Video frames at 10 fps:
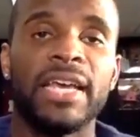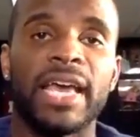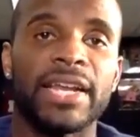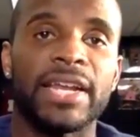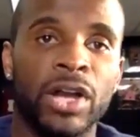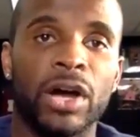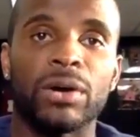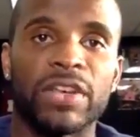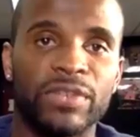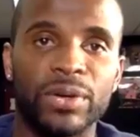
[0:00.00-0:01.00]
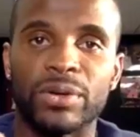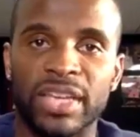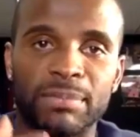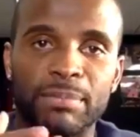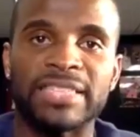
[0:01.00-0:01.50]
And if you
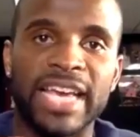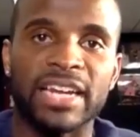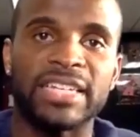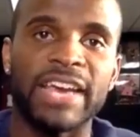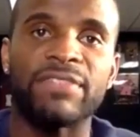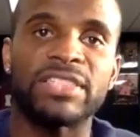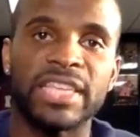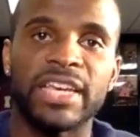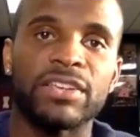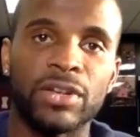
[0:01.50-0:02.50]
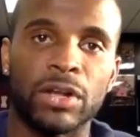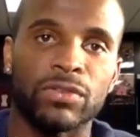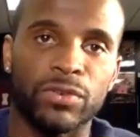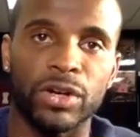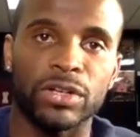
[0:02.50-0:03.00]
can maintain a deficit
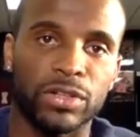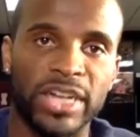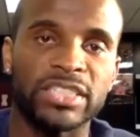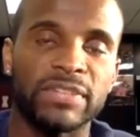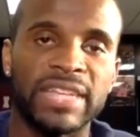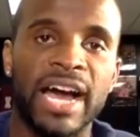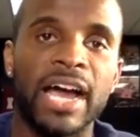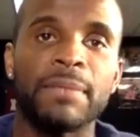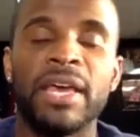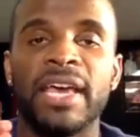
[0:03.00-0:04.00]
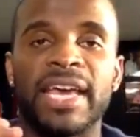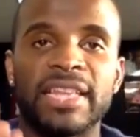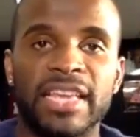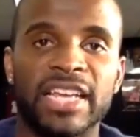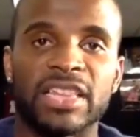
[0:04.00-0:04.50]
for a duration of time,
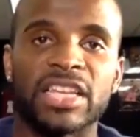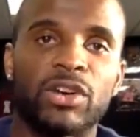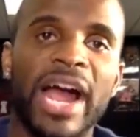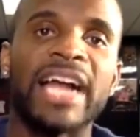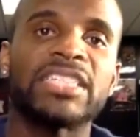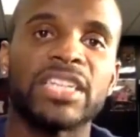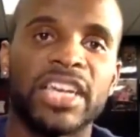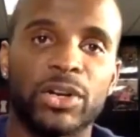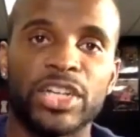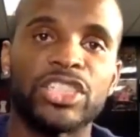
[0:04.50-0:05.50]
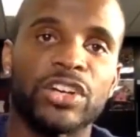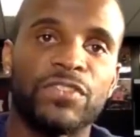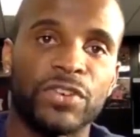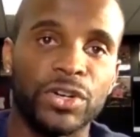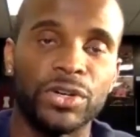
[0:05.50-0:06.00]
and then gradually increase your
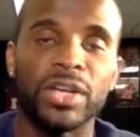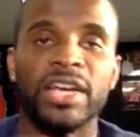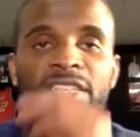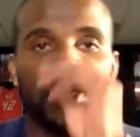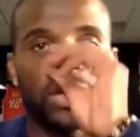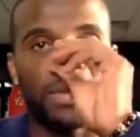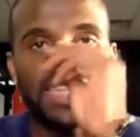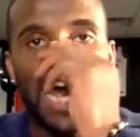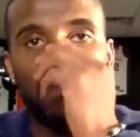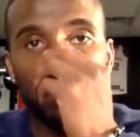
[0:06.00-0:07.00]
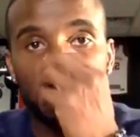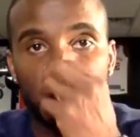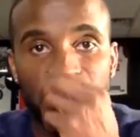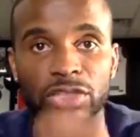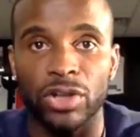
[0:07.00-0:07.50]
food so your
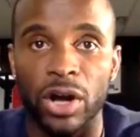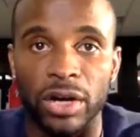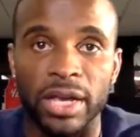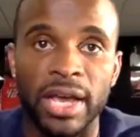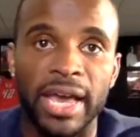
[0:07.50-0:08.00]
metabolism is strong.